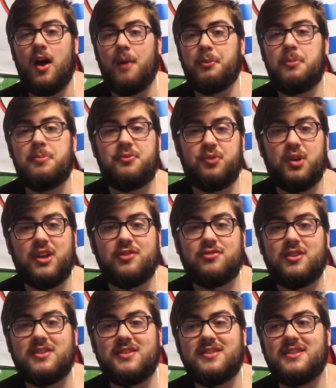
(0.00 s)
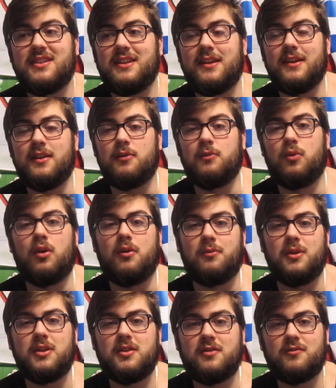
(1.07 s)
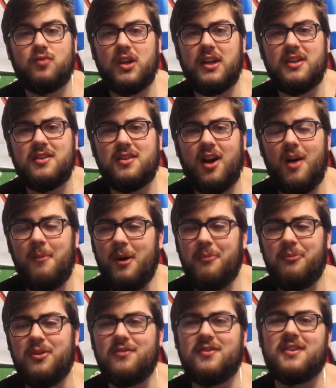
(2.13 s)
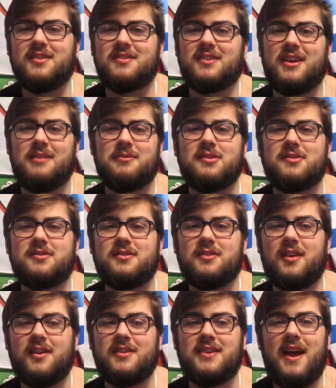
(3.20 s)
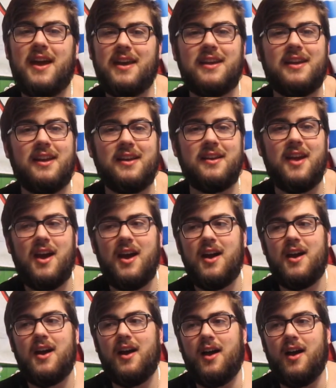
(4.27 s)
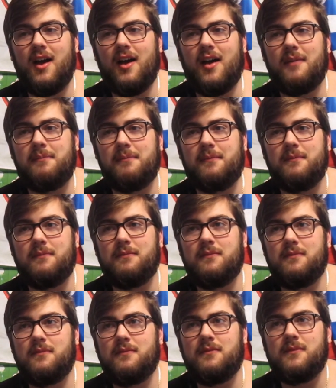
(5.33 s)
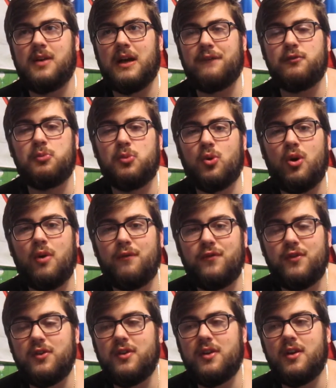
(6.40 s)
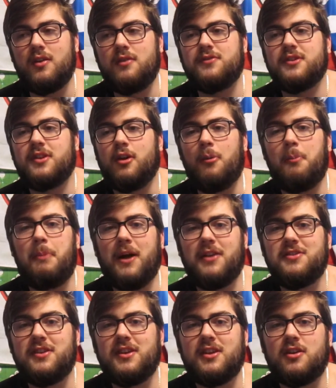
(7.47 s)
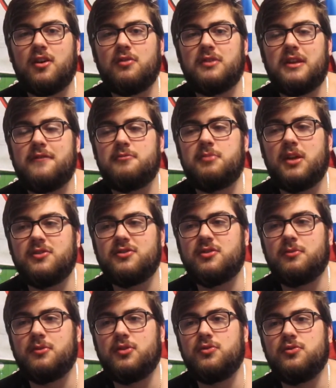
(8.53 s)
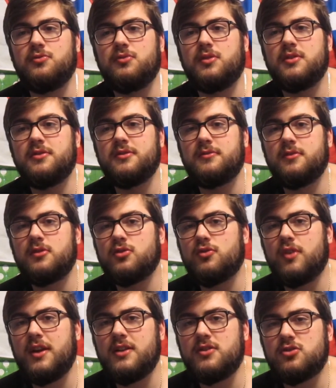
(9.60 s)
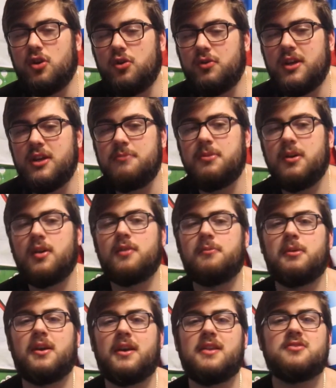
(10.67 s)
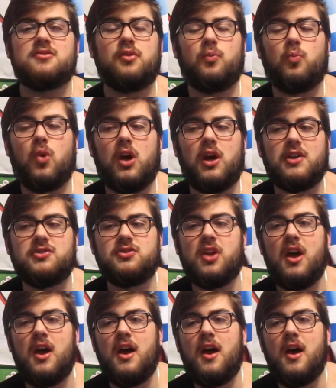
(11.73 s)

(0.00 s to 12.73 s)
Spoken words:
could be really interesting to see what we can really come up with in this game, because attackingly, I feel more confident. Obviously, they've got Button in goal. David Button's someone who isn't the greatest goalkeeper, but he isn't the worst.